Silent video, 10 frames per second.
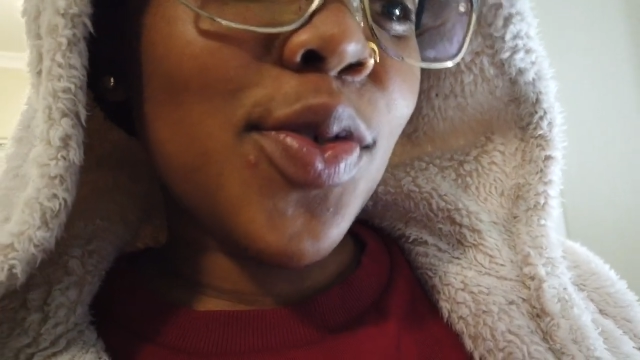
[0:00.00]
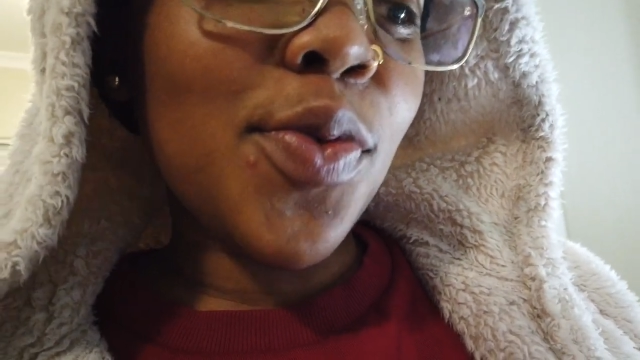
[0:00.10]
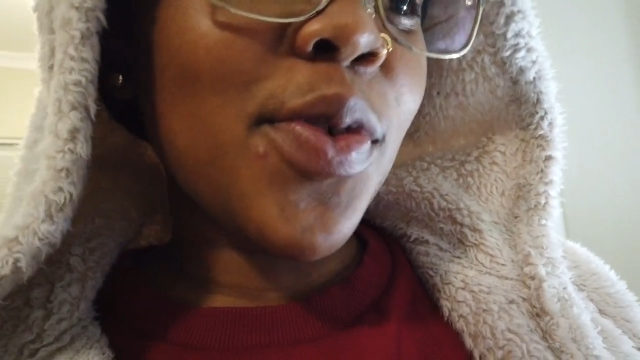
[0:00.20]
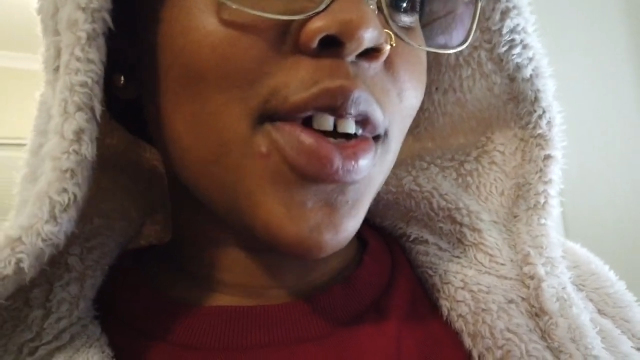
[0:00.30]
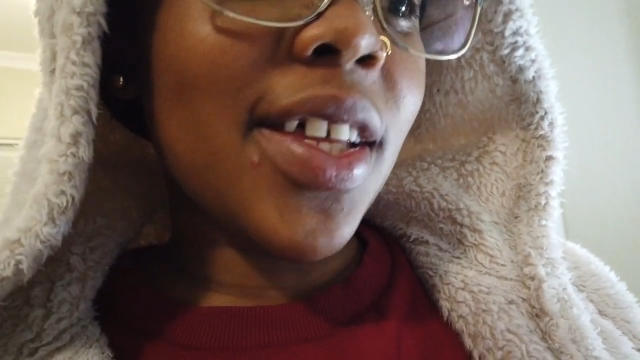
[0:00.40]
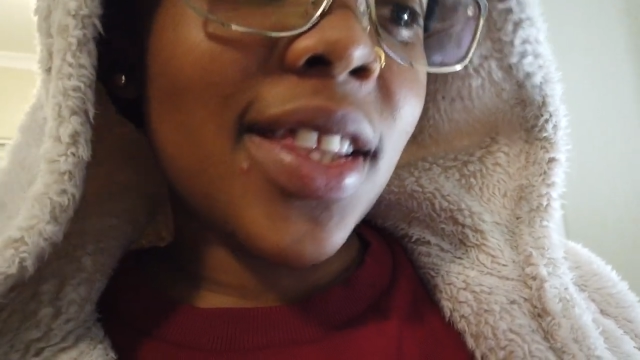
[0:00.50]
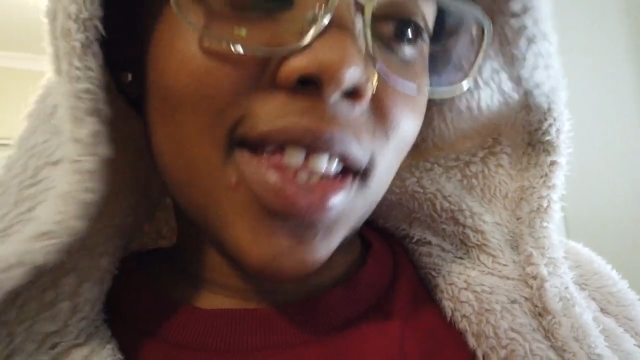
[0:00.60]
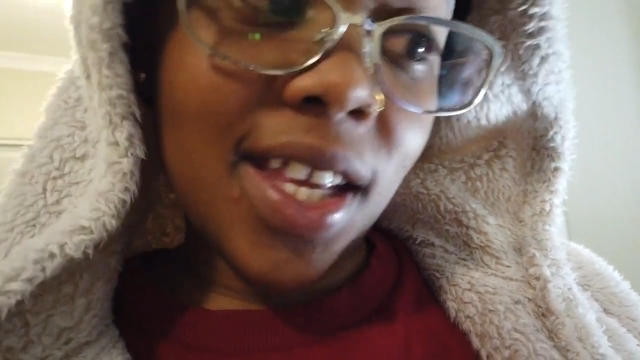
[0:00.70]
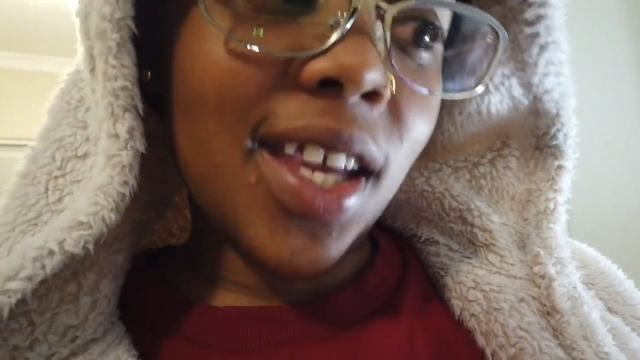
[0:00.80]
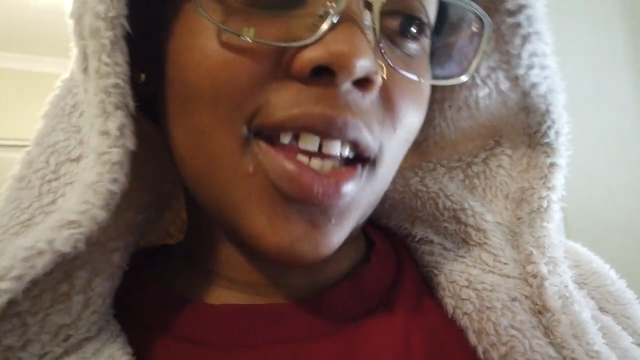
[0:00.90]
you were
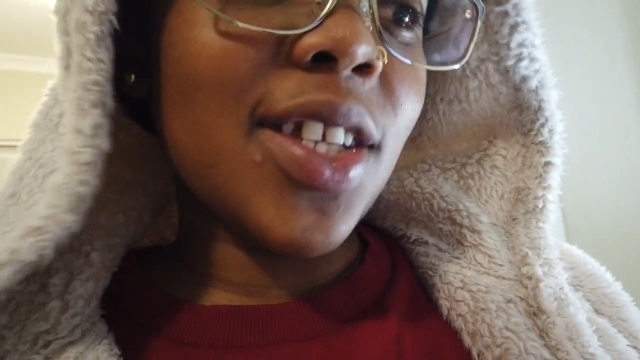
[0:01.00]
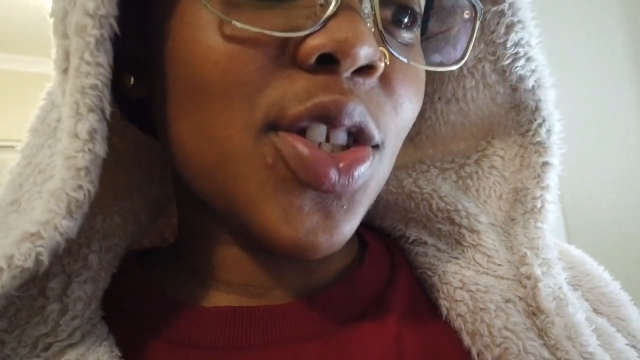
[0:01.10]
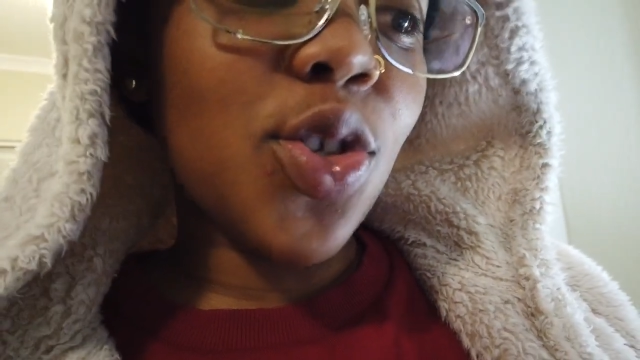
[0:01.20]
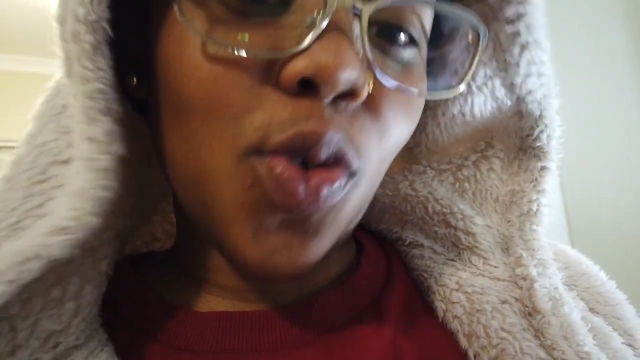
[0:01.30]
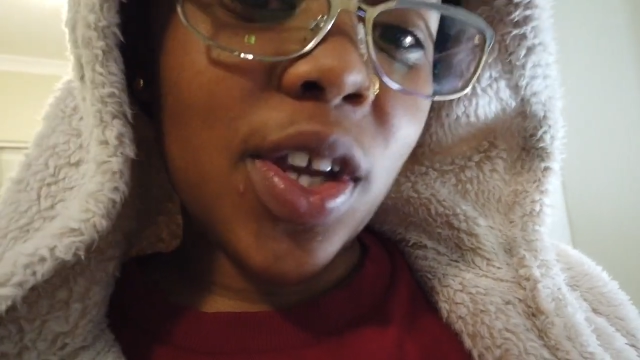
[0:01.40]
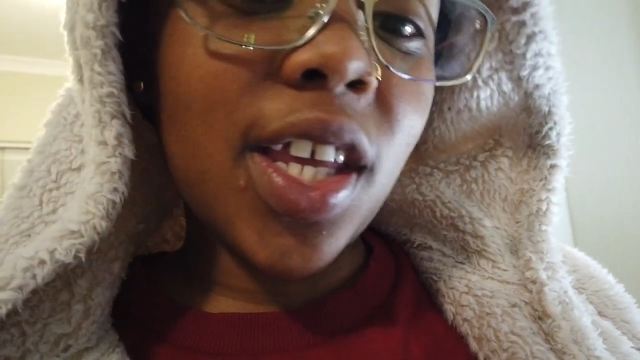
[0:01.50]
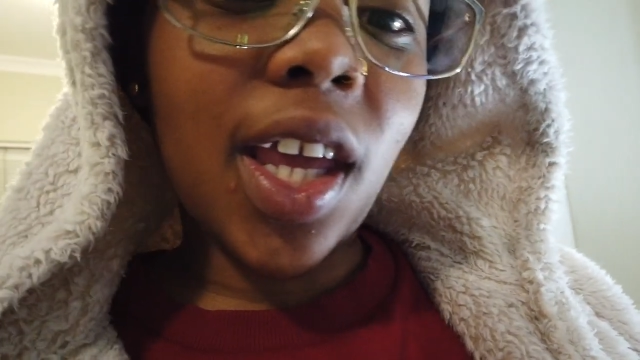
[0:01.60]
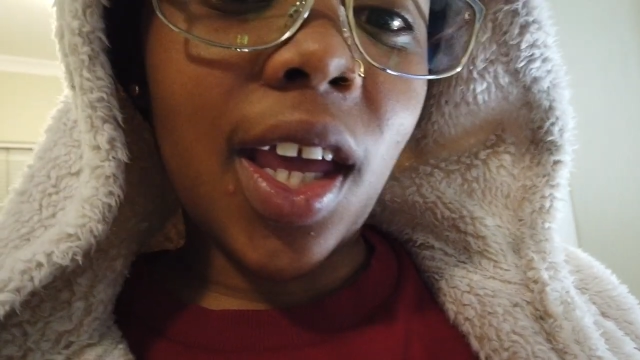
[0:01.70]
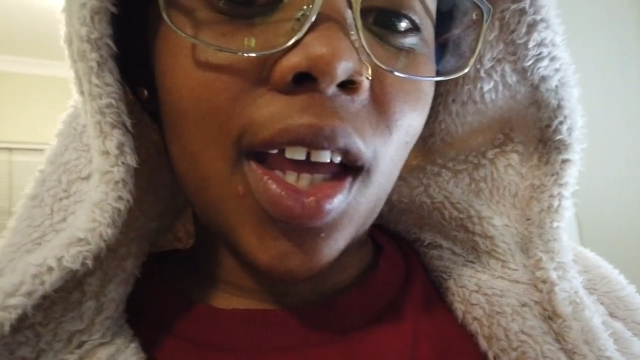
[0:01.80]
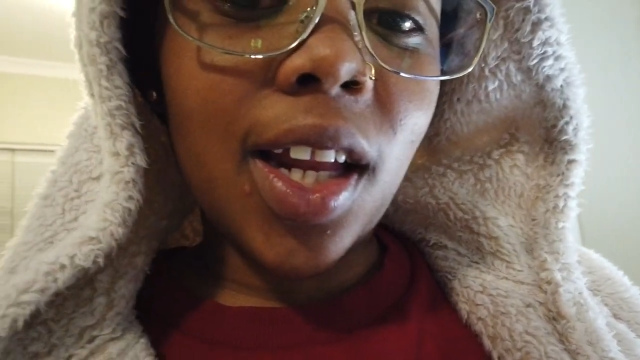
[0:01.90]
there
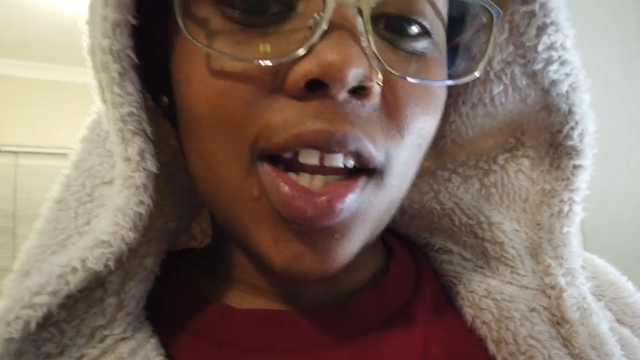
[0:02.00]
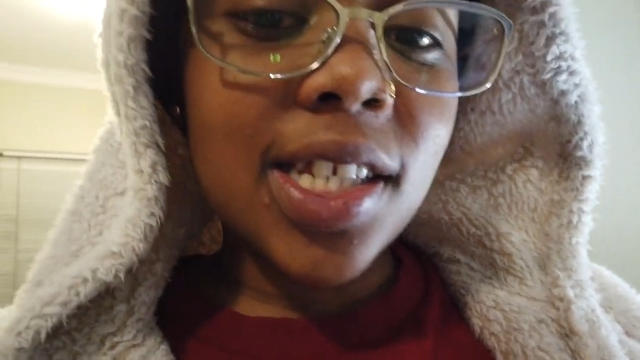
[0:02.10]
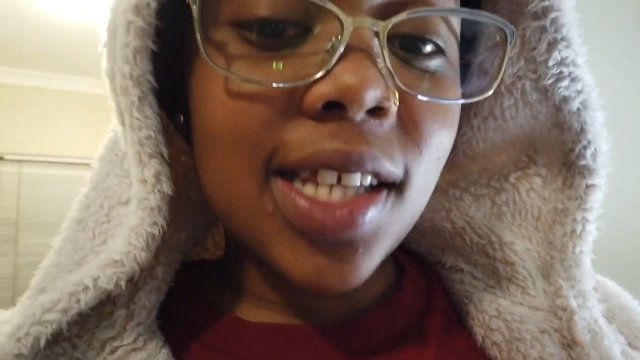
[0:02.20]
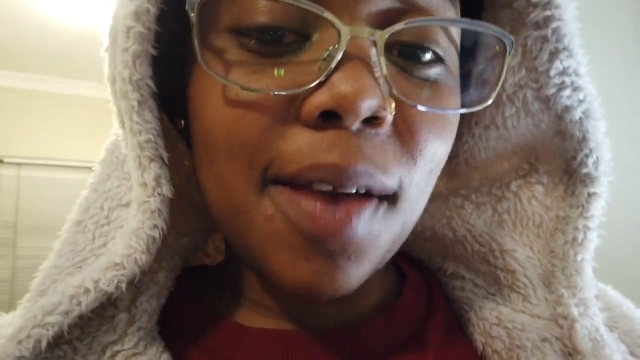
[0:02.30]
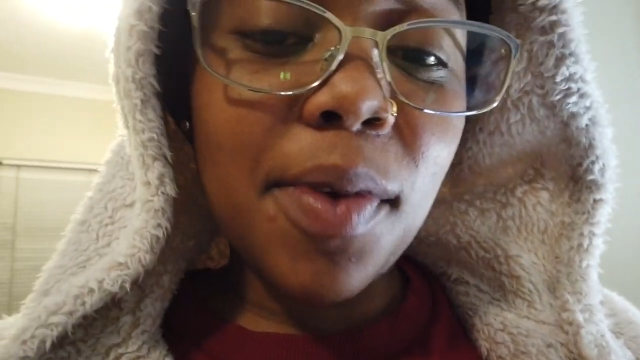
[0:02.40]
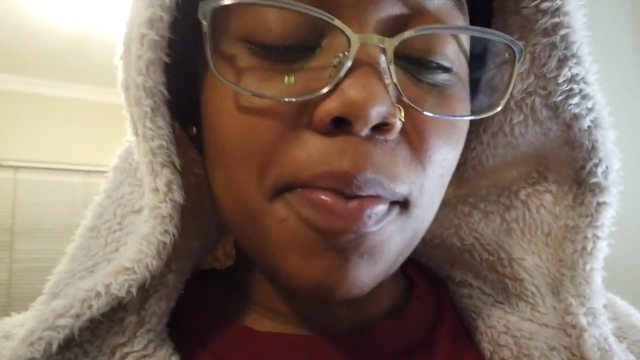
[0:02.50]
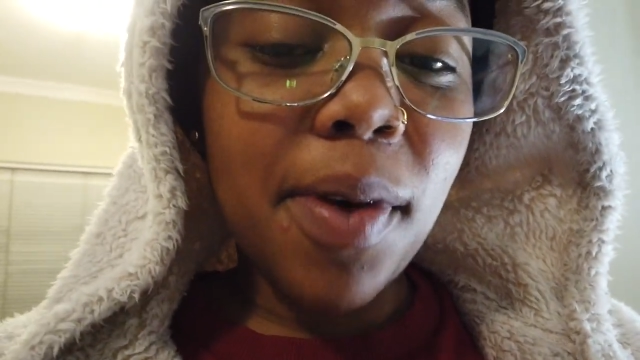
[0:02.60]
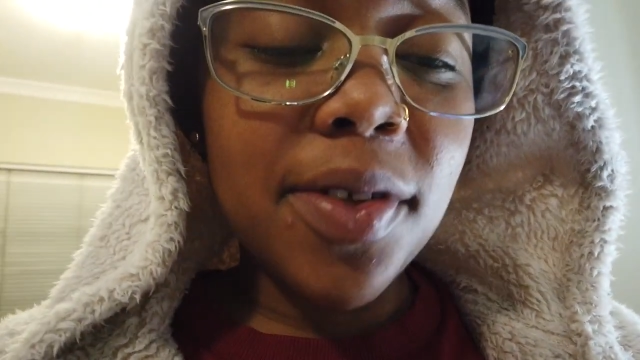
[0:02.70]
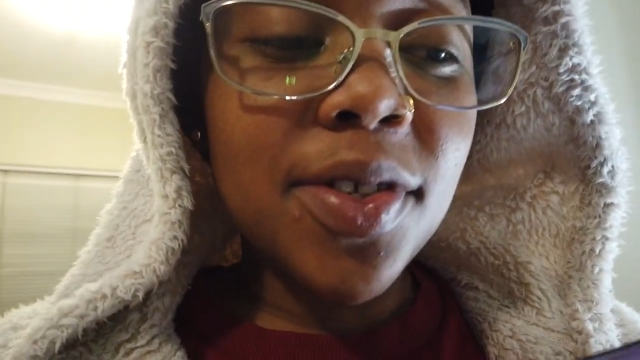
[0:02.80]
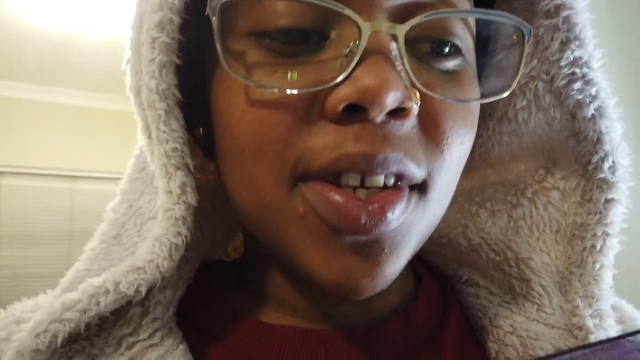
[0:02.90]
enjoying last time we
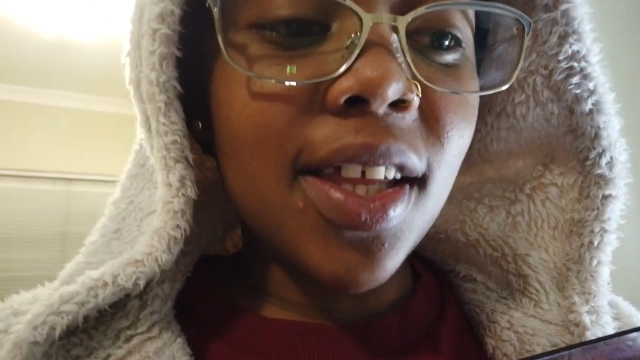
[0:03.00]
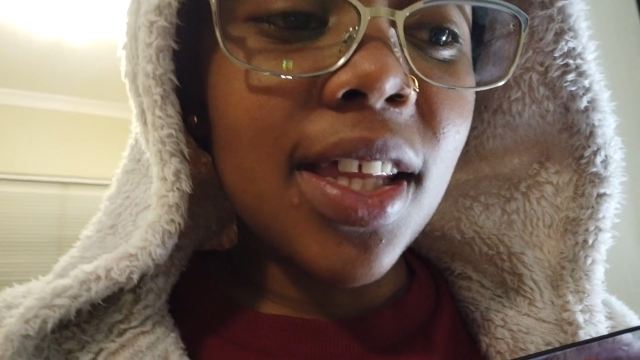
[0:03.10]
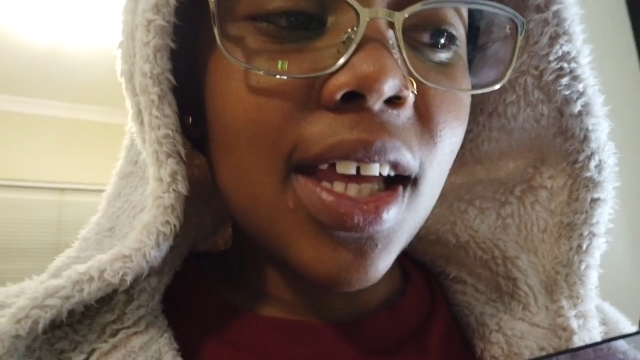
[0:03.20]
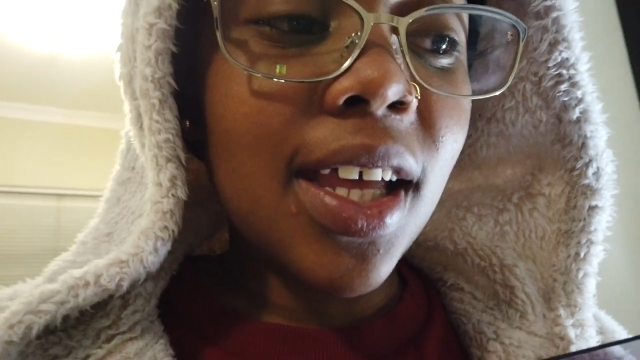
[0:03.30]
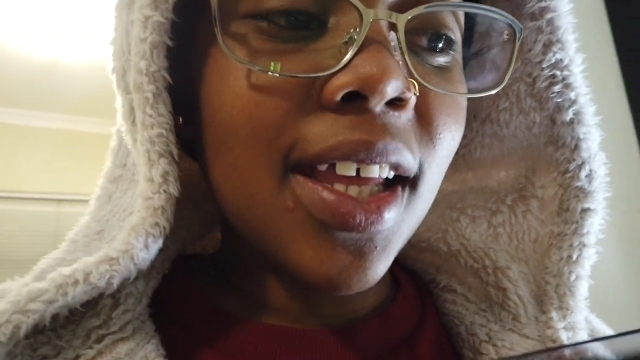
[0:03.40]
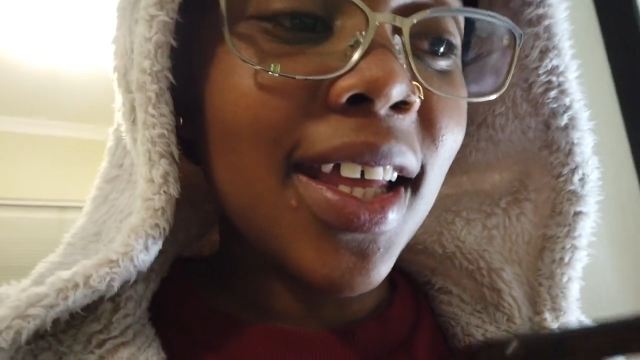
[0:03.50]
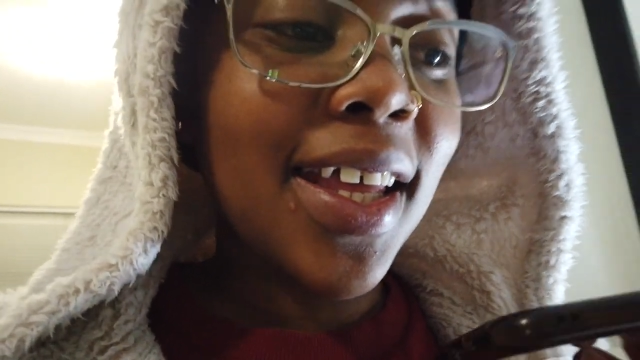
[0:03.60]
passed together.